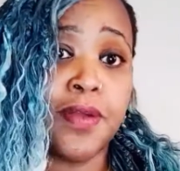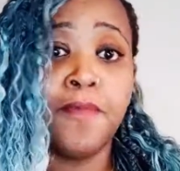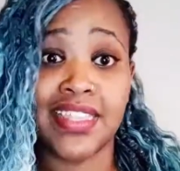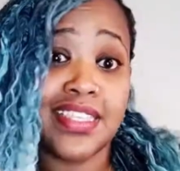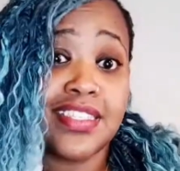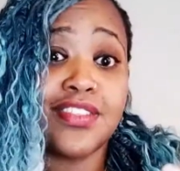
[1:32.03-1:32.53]

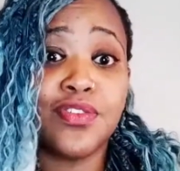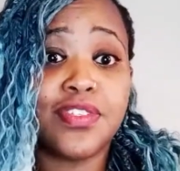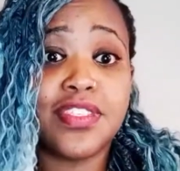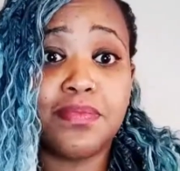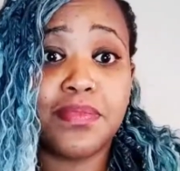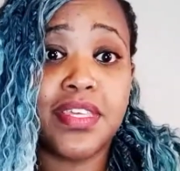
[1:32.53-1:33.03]
and this is not
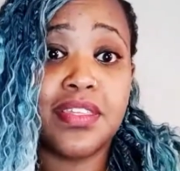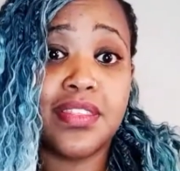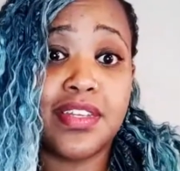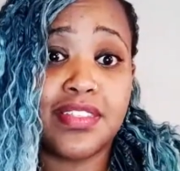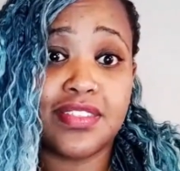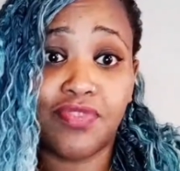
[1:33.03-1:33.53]
something
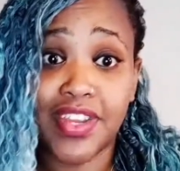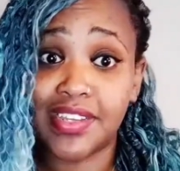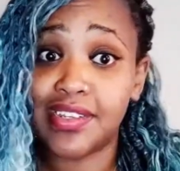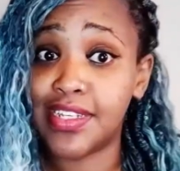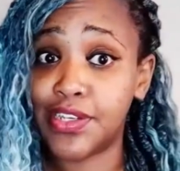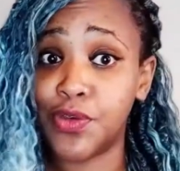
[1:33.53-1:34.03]
that's
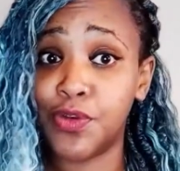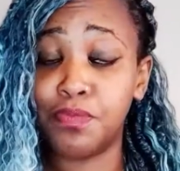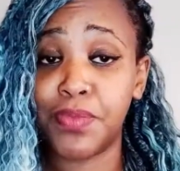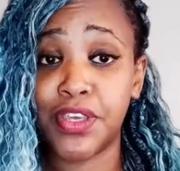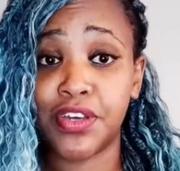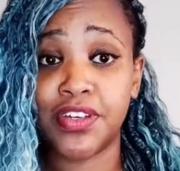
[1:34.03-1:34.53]
readily known
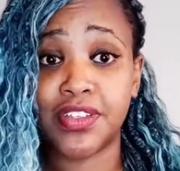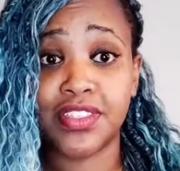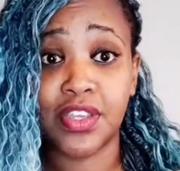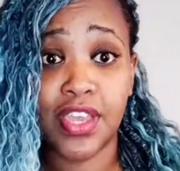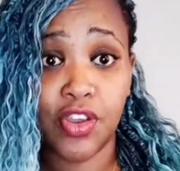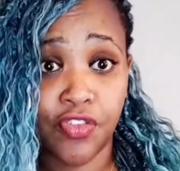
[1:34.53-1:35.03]
because
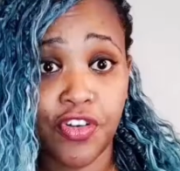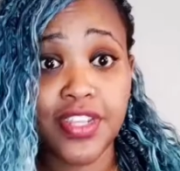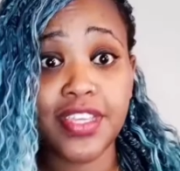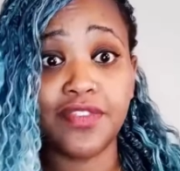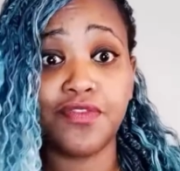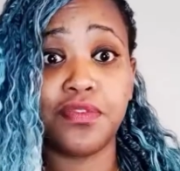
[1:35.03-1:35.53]

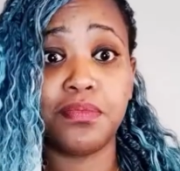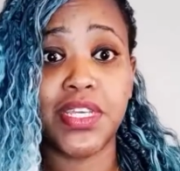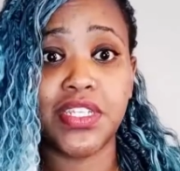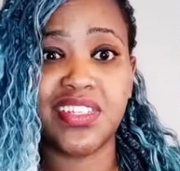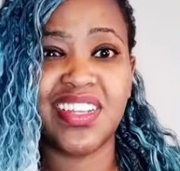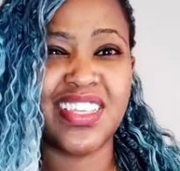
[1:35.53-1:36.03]
chronic
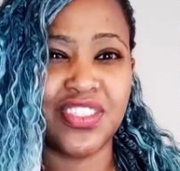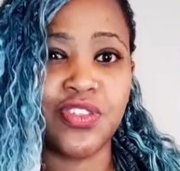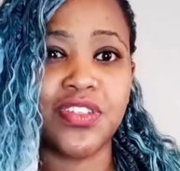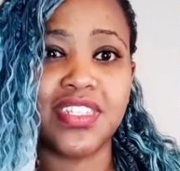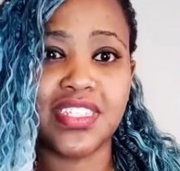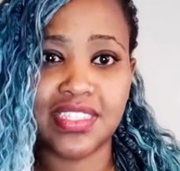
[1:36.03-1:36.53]
inflammation is
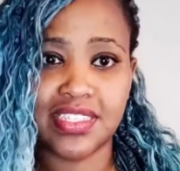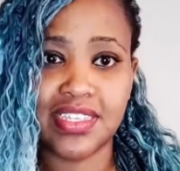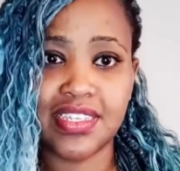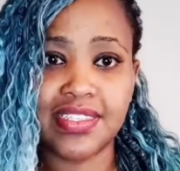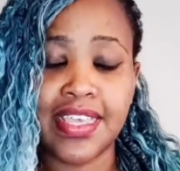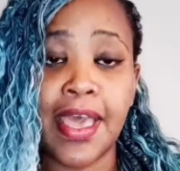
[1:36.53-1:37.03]
not a
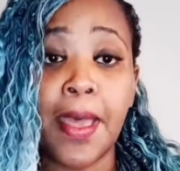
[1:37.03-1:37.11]
disease,